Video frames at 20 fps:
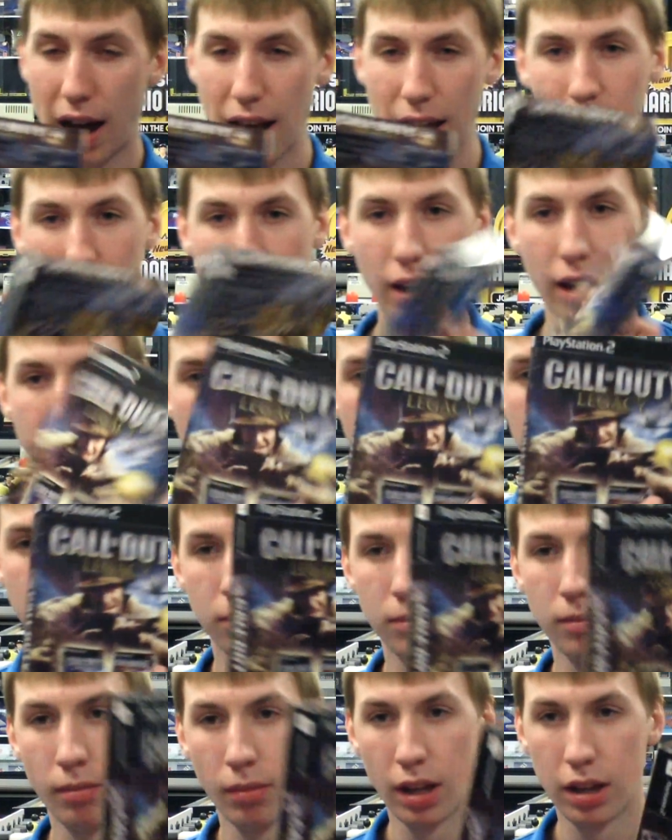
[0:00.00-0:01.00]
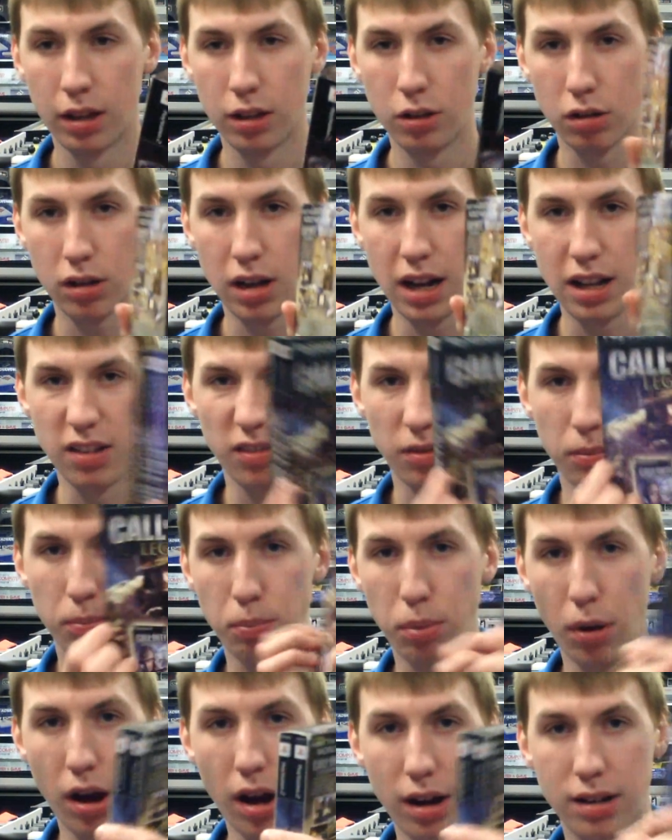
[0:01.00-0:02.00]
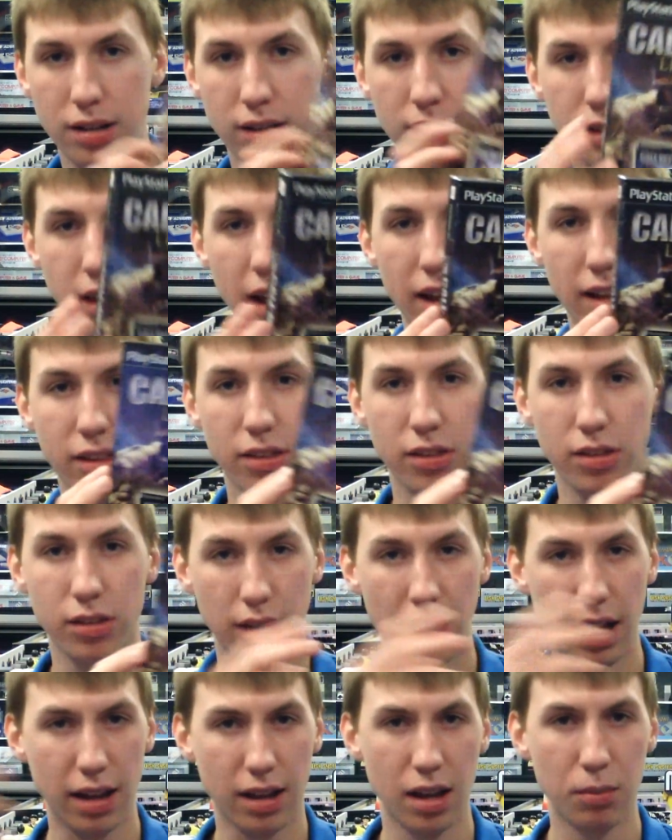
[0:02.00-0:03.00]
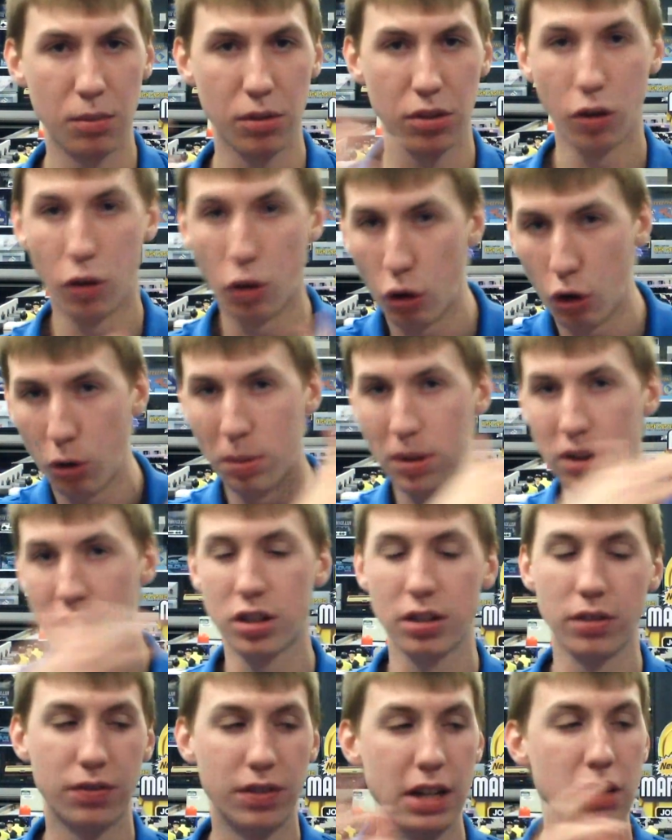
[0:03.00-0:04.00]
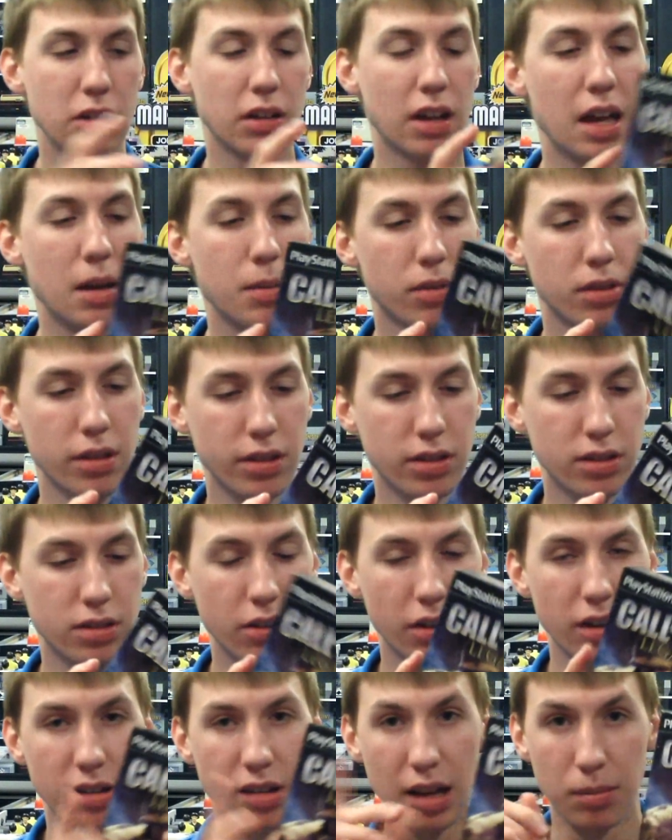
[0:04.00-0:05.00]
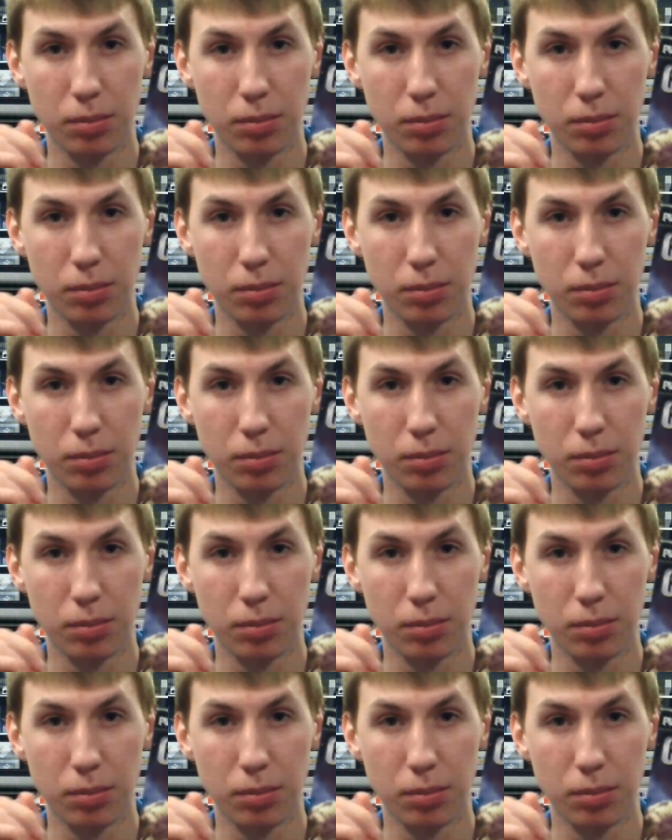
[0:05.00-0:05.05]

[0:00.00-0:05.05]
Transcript: I like, you know, kind of box sets that come with a whole bunch of video games in the series.